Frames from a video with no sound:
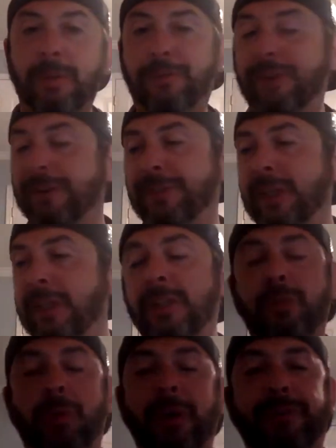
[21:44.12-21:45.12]
15 to
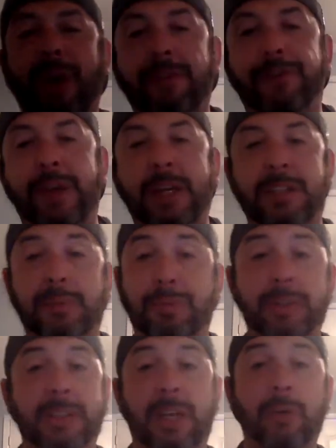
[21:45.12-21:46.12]
25 fantasy
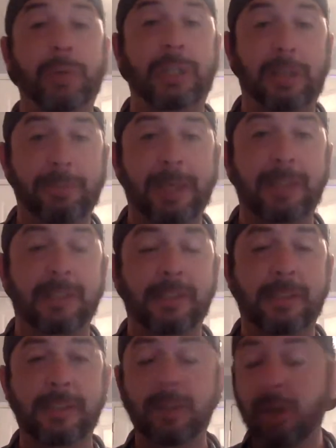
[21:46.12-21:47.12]
points on a weekly
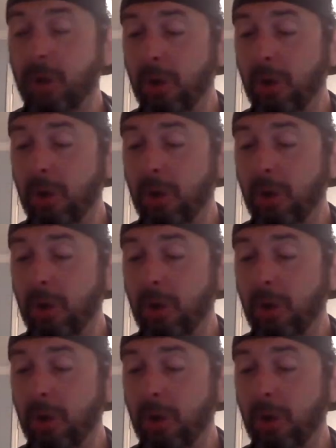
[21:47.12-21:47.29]
basis.